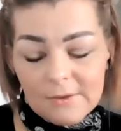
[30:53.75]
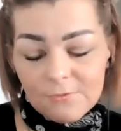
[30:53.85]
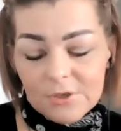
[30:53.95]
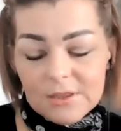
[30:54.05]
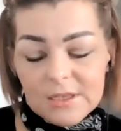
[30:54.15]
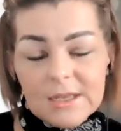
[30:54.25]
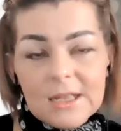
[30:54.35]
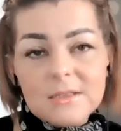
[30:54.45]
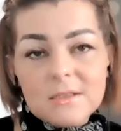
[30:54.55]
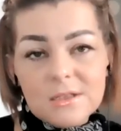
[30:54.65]
everything
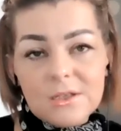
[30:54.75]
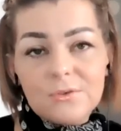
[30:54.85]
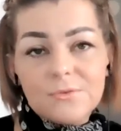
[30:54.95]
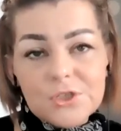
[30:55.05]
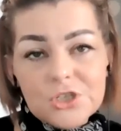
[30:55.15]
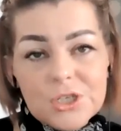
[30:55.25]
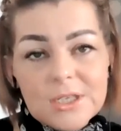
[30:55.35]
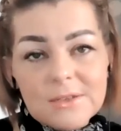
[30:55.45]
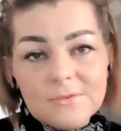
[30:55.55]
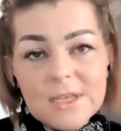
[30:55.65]
else that you've
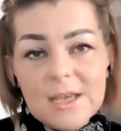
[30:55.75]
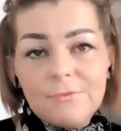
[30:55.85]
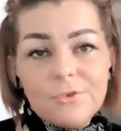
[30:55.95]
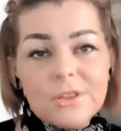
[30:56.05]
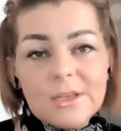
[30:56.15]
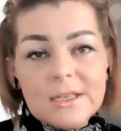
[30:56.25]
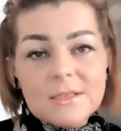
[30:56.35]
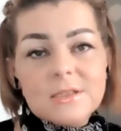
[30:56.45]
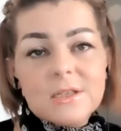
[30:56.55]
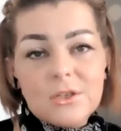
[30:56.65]
achieved, everything
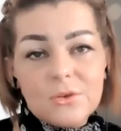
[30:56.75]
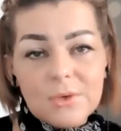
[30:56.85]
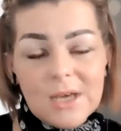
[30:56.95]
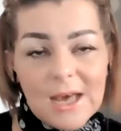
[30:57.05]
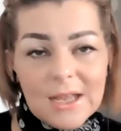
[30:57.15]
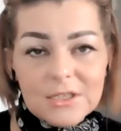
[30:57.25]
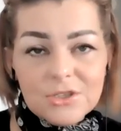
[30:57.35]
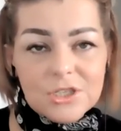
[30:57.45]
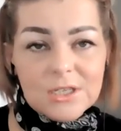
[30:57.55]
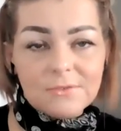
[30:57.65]
else that you can
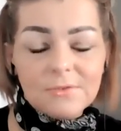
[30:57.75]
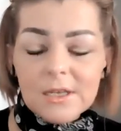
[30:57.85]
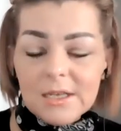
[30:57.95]
achieve.